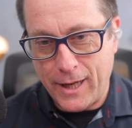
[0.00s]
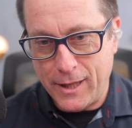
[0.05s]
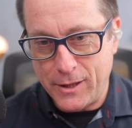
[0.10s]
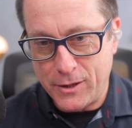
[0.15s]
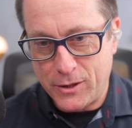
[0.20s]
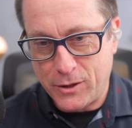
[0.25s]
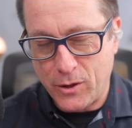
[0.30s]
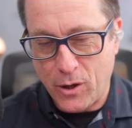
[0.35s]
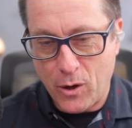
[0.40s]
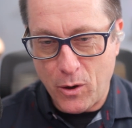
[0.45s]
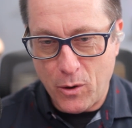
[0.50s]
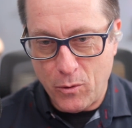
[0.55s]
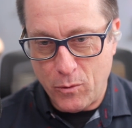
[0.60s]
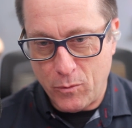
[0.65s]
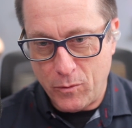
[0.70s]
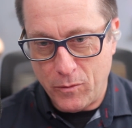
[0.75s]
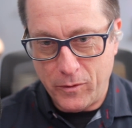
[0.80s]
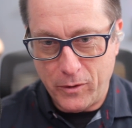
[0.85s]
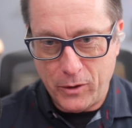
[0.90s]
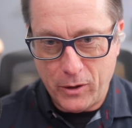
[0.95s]
and
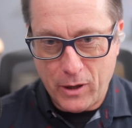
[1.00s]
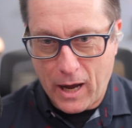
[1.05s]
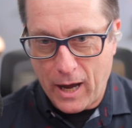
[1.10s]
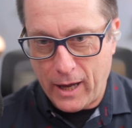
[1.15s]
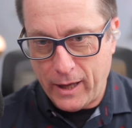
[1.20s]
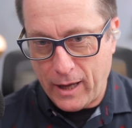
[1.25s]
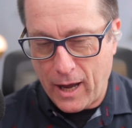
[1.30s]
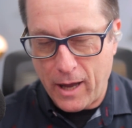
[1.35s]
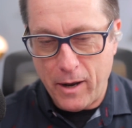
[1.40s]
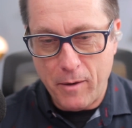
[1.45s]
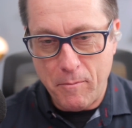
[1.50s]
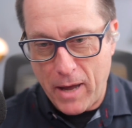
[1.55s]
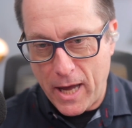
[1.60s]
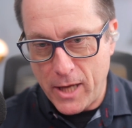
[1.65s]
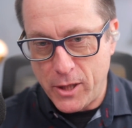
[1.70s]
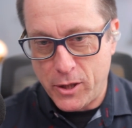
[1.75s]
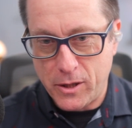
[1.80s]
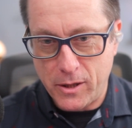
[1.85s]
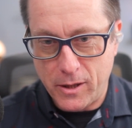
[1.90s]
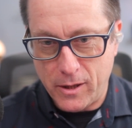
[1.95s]
so I, I,
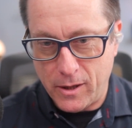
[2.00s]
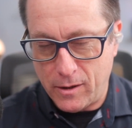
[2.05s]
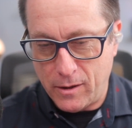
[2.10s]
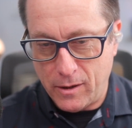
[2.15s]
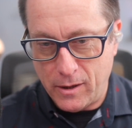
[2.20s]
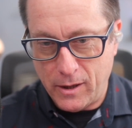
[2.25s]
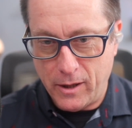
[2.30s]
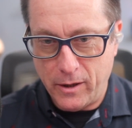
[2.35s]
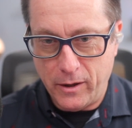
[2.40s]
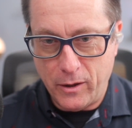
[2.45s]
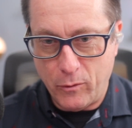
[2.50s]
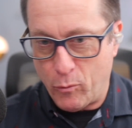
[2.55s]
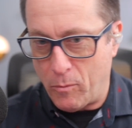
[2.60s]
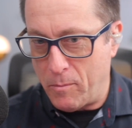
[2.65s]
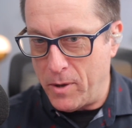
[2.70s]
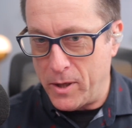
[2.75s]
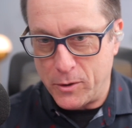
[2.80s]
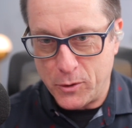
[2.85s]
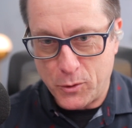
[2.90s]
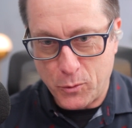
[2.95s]
imagine in the
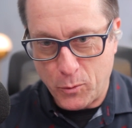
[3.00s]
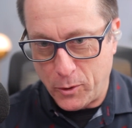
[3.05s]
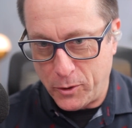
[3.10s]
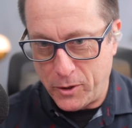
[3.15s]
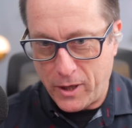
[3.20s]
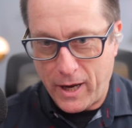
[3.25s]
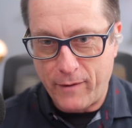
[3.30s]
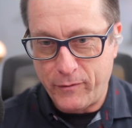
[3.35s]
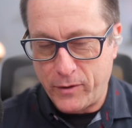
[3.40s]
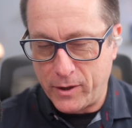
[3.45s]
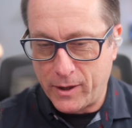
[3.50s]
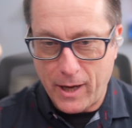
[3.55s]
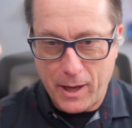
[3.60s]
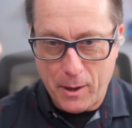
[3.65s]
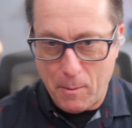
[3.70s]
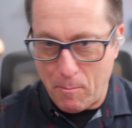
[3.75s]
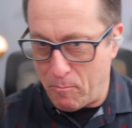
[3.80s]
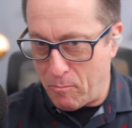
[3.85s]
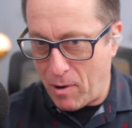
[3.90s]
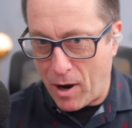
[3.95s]
remittance world, you have to
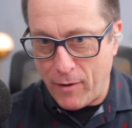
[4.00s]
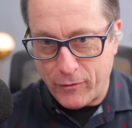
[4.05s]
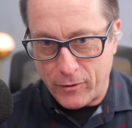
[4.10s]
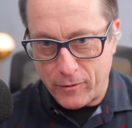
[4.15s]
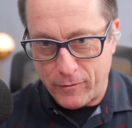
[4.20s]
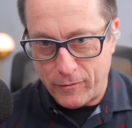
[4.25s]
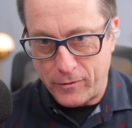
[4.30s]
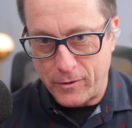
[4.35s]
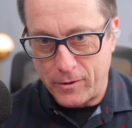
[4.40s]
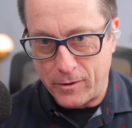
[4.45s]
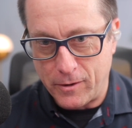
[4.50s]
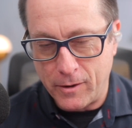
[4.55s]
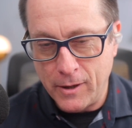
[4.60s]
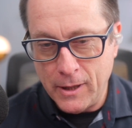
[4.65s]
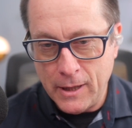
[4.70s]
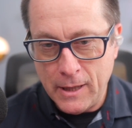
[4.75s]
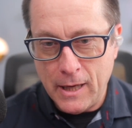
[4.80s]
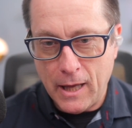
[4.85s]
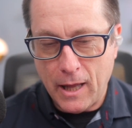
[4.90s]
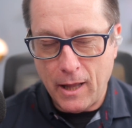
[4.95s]
kind of buffer for
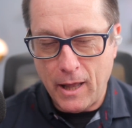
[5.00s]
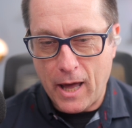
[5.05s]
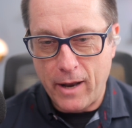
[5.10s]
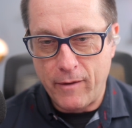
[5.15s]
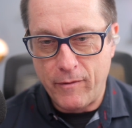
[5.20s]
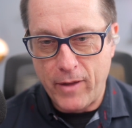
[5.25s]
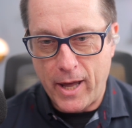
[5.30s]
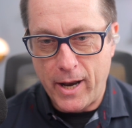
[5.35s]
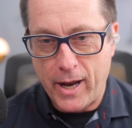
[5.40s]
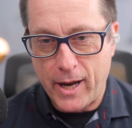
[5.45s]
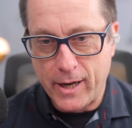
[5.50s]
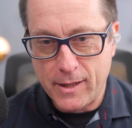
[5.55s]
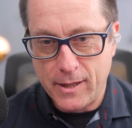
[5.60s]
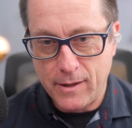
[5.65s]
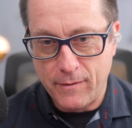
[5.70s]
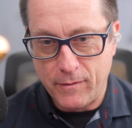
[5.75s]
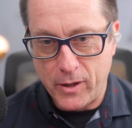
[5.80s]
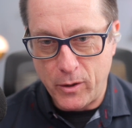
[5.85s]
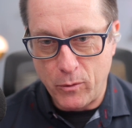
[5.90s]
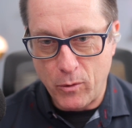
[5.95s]
a lot of that
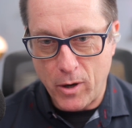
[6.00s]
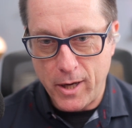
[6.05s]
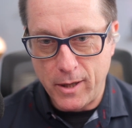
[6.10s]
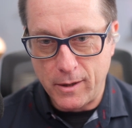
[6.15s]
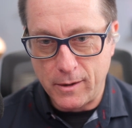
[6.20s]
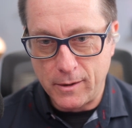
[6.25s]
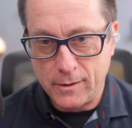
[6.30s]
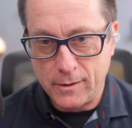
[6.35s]
activity, right?